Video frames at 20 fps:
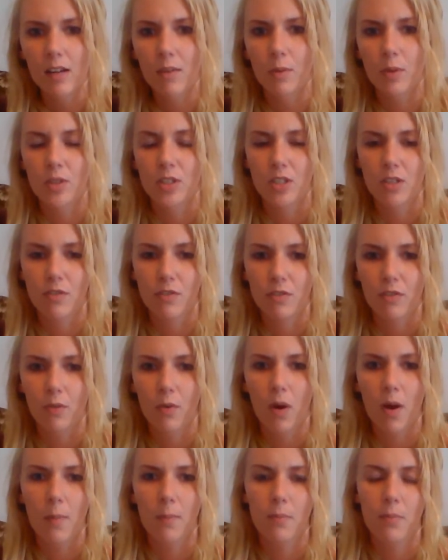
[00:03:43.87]
I wanted to
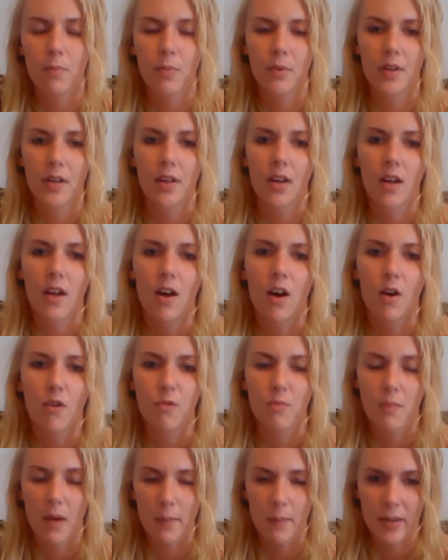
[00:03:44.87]
throw up
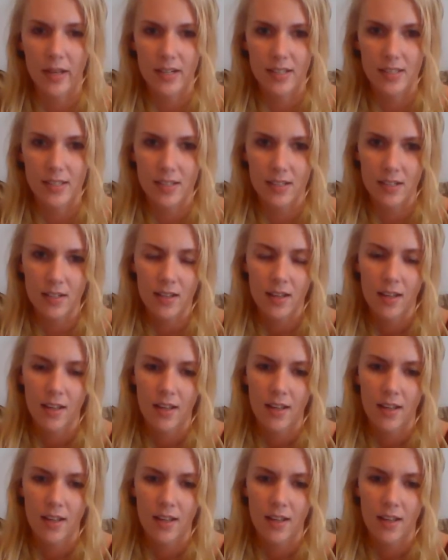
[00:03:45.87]
of my medicine.